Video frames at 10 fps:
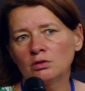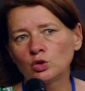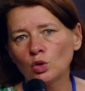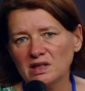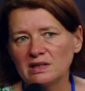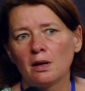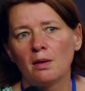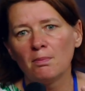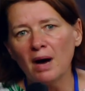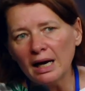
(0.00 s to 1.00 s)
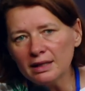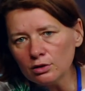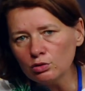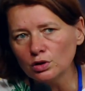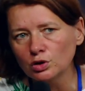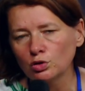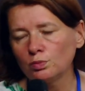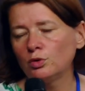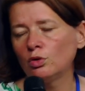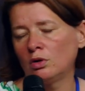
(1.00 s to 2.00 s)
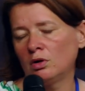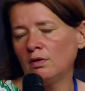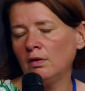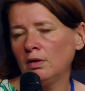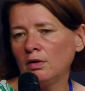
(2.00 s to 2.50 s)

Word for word: some rules uh, haven't been perfected